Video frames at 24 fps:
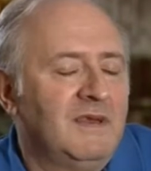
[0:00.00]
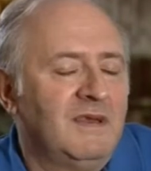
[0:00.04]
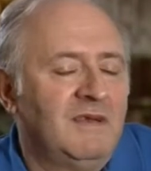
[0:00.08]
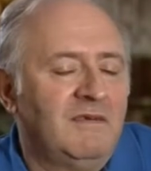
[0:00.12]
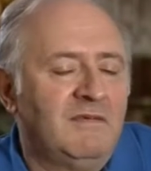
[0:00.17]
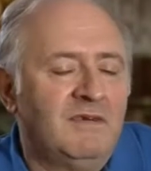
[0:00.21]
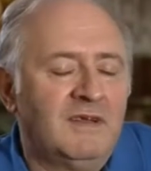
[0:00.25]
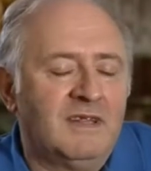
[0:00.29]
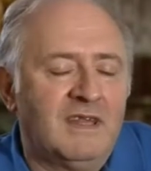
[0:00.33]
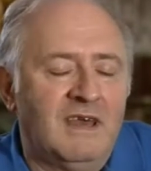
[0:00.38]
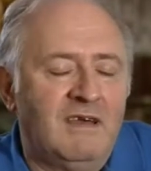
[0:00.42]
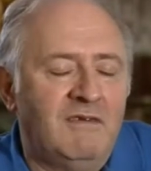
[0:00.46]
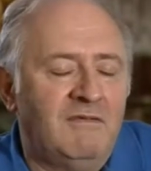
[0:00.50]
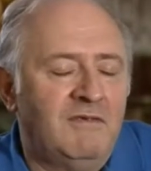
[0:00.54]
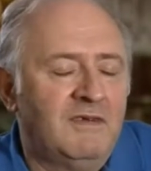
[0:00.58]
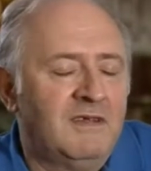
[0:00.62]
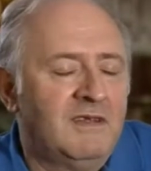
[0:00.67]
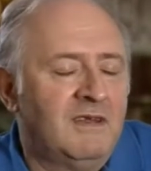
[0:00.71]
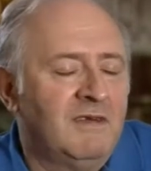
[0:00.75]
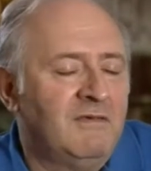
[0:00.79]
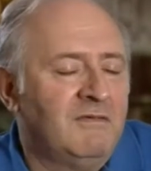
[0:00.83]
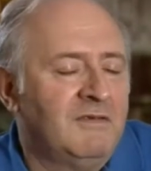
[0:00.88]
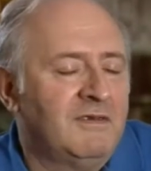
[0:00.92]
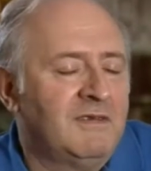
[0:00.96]
Whatever
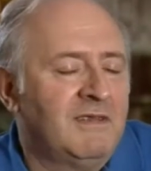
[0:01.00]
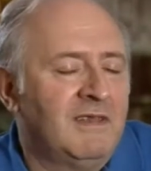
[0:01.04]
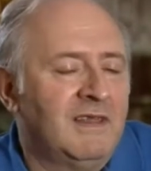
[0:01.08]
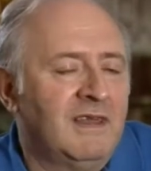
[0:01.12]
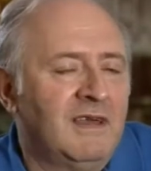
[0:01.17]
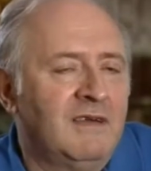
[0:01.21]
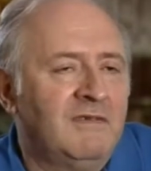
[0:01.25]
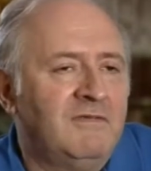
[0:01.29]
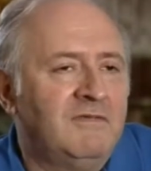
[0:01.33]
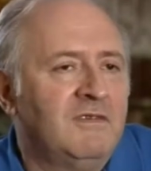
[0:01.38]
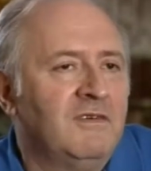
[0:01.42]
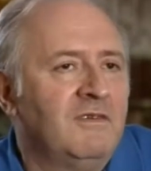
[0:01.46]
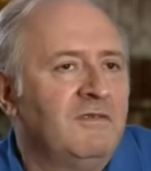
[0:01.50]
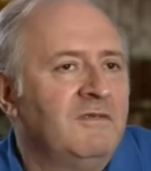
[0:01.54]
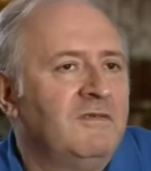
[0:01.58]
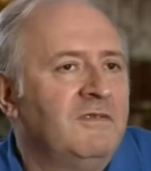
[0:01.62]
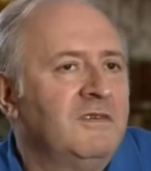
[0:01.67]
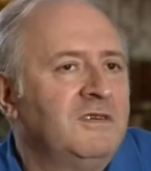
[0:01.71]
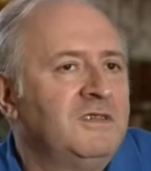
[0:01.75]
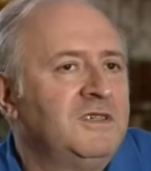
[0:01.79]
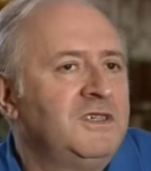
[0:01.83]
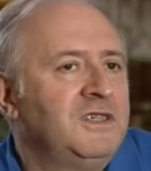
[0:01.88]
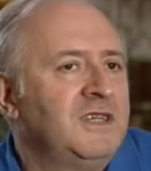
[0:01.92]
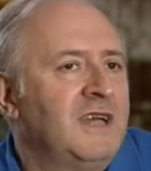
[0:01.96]
there was left of
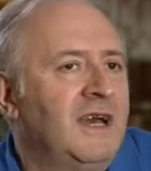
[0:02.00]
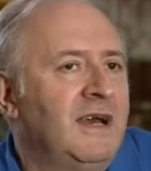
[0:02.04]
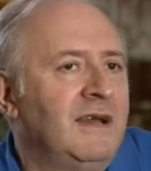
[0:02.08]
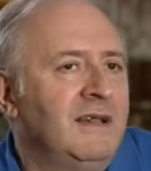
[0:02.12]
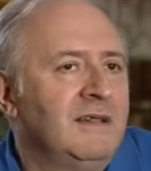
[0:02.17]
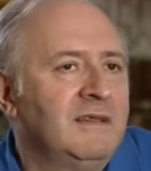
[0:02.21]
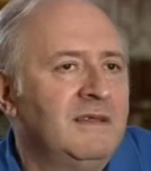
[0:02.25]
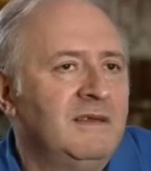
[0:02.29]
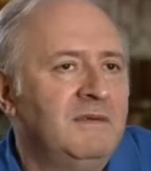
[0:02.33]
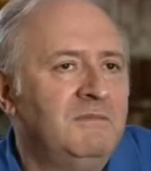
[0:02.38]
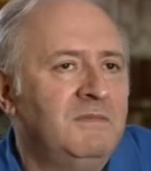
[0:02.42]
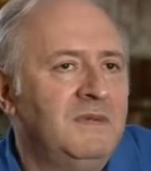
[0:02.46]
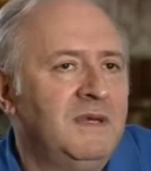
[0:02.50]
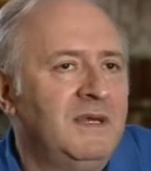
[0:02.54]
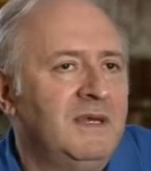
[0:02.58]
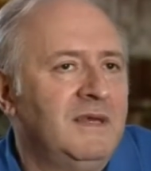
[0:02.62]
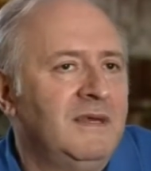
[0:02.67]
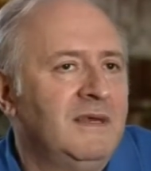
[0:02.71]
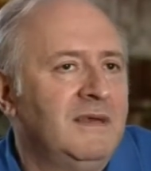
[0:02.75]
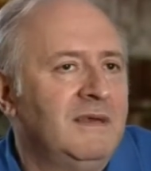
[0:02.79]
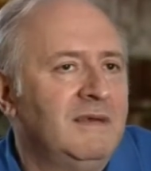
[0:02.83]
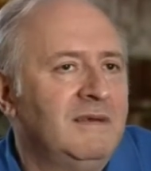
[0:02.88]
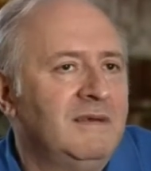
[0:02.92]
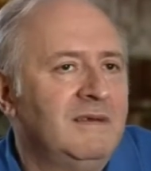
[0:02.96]
a child in
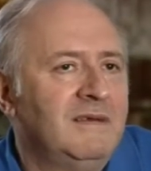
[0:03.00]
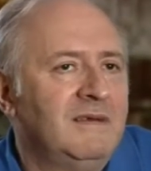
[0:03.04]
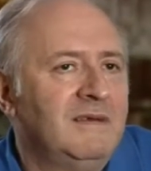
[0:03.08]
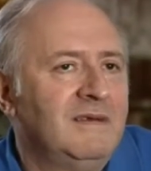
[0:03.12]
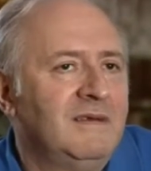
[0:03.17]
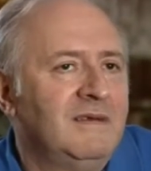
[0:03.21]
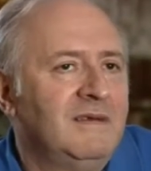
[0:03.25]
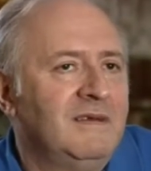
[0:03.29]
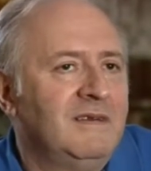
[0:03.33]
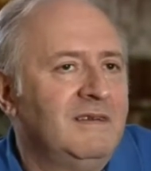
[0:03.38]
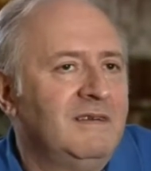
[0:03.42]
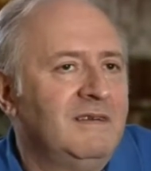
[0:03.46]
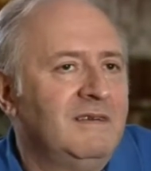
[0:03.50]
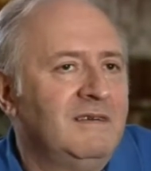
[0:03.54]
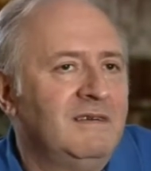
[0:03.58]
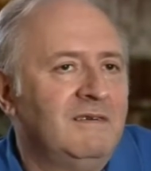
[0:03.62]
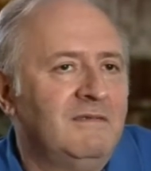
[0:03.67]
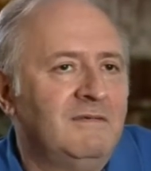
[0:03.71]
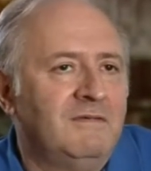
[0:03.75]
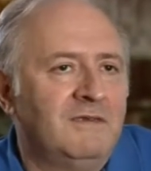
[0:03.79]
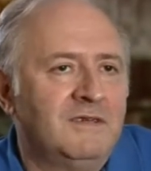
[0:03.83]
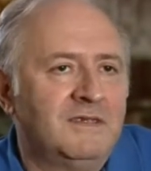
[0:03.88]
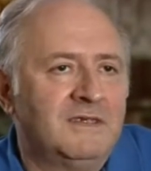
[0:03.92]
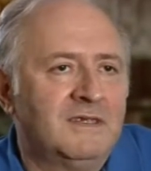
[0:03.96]
me
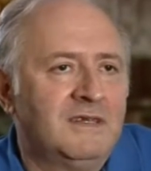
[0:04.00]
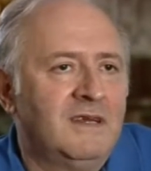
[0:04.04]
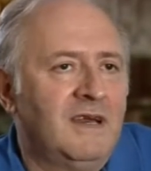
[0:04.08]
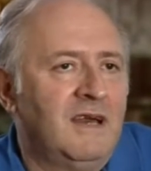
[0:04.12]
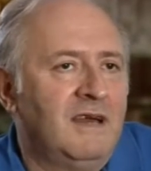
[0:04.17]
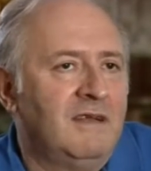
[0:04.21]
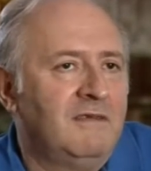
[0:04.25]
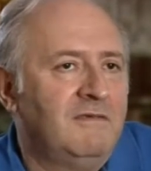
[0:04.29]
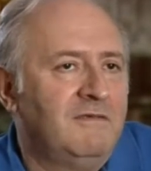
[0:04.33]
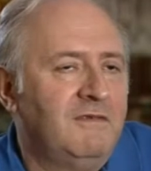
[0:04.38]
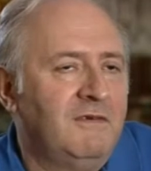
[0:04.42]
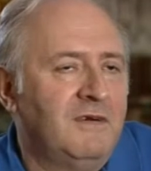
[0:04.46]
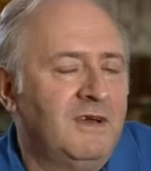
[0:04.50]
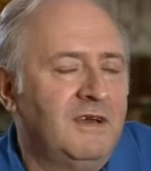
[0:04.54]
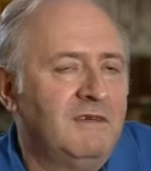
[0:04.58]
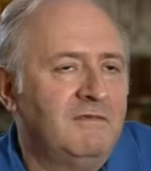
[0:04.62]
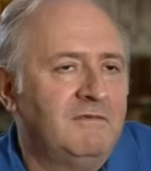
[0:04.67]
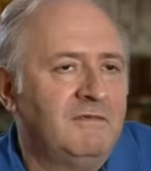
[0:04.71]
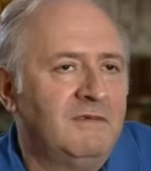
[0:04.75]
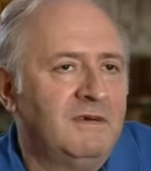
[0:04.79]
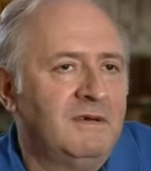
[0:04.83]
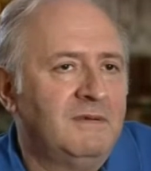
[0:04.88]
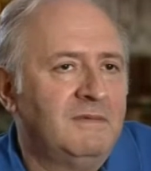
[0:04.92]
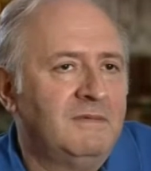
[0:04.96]
was gone forever.